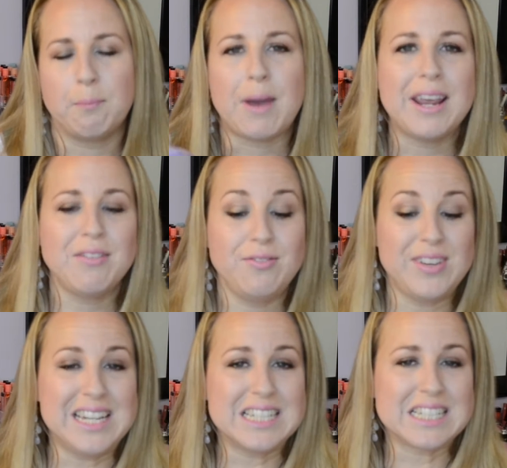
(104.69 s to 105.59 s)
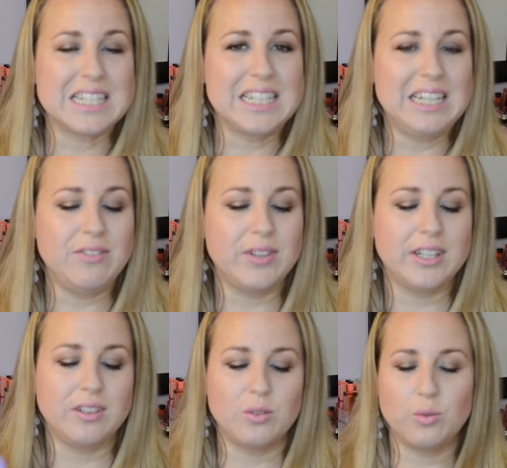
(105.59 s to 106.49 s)
My feet,
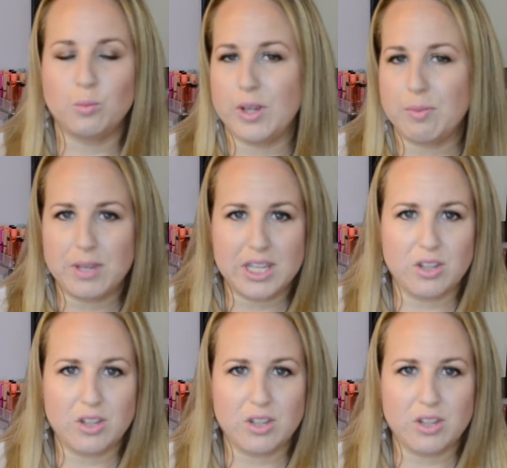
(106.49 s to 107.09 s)
even with me